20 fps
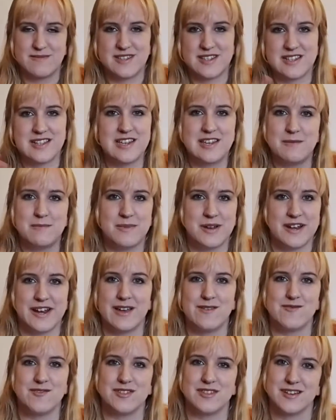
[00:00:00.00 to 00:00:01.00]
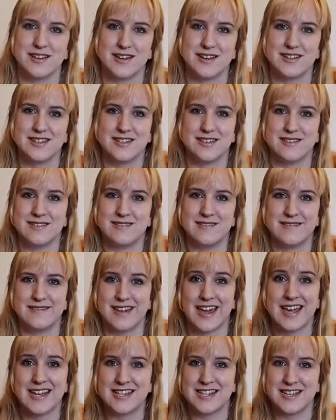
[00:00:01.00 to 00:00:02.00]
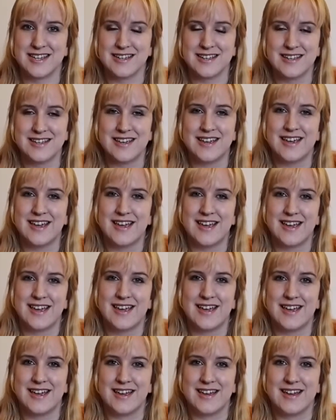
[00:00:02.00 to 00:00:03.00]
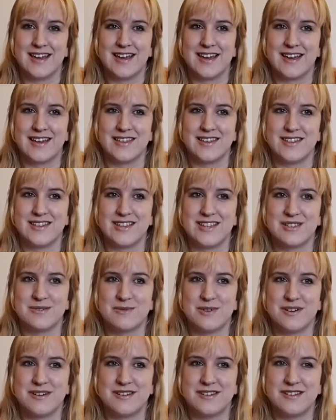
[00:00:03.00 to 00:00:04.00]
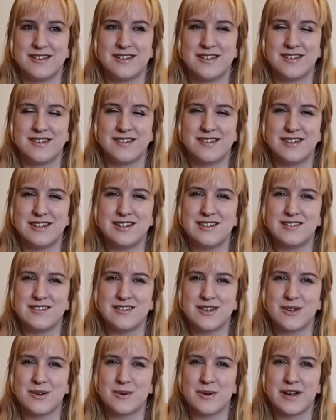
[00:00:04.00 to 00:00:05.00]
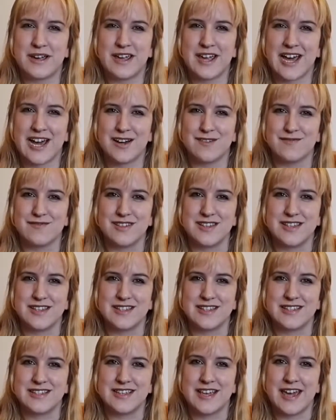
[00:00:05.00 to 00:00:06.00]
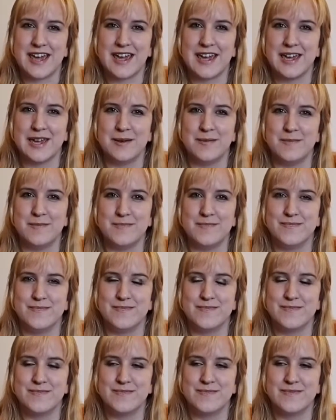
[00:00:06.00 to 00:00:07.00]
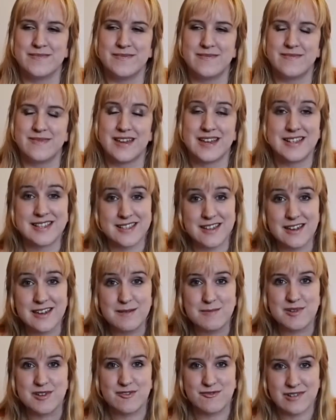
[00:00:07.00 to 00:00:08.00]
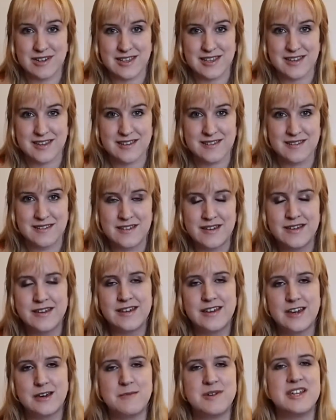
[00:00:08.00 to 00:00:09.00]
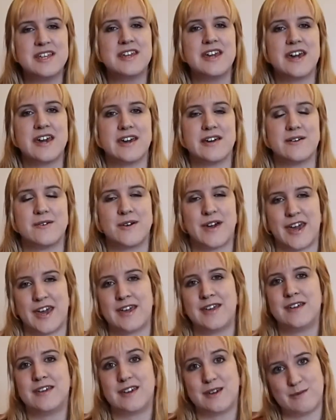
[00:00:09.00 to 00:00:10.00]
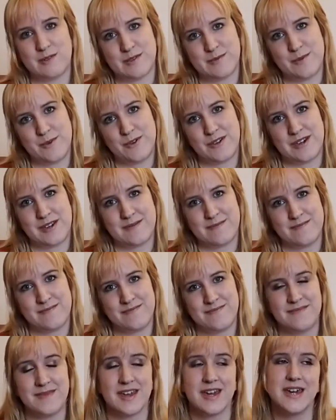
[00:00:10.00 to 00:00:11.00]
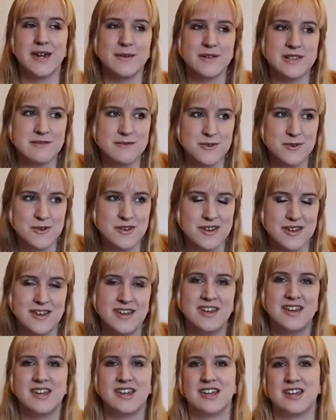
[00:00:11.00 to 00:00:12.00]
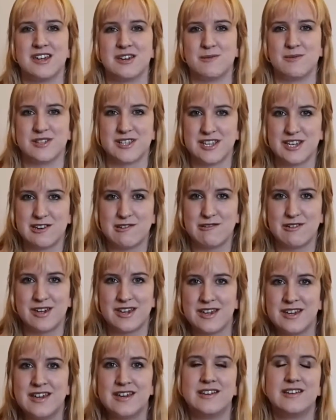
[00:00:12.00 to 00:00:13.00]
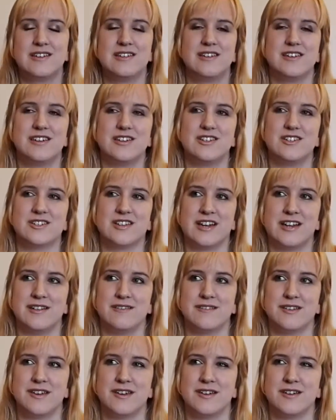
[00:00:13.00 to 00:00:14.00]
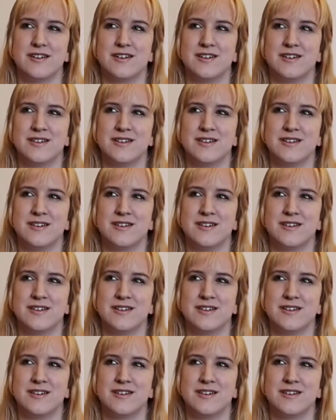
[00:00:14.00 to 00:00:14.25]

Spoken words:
sleep and everything to get it. And in this one, it didn't quite have the same excitement, really. I mean, yeah, okay, it was spooky. It was spooky, it was eerie, you just kind of think,